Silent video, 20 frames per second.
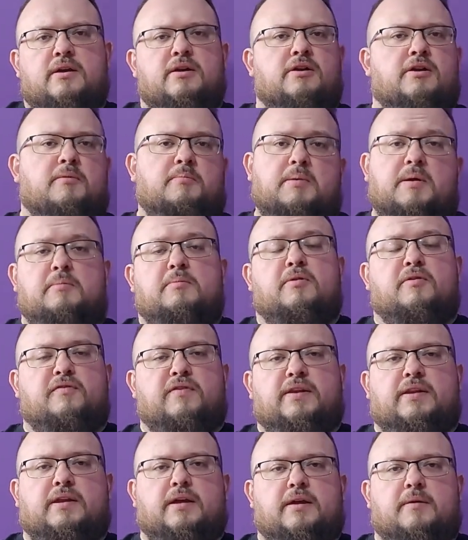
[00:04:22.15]
could be
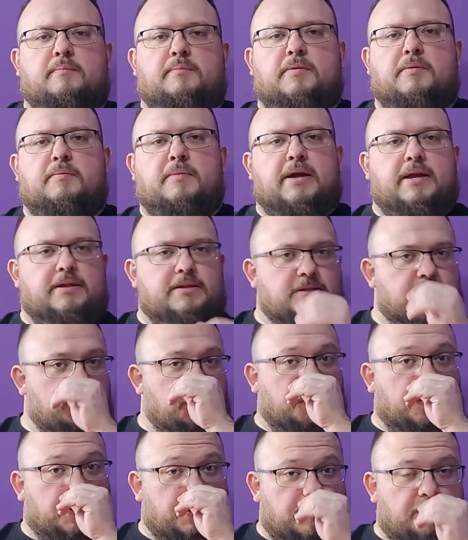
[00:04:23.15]
moving the implements,
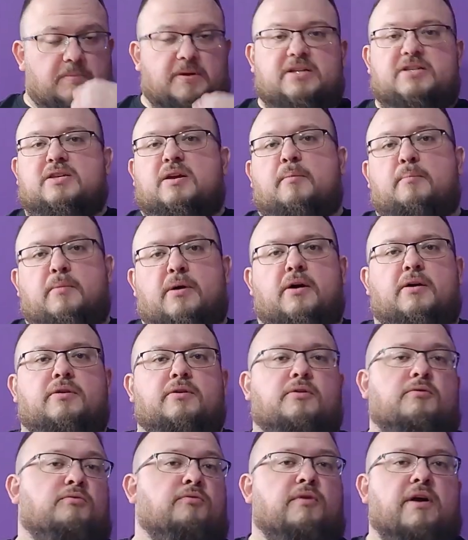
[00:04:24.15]
or it could be some
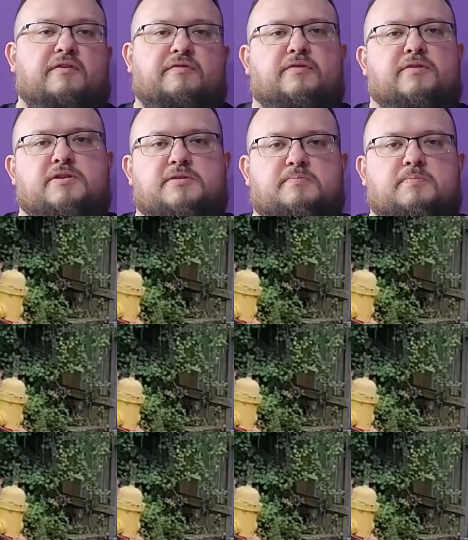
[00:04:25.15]
other reference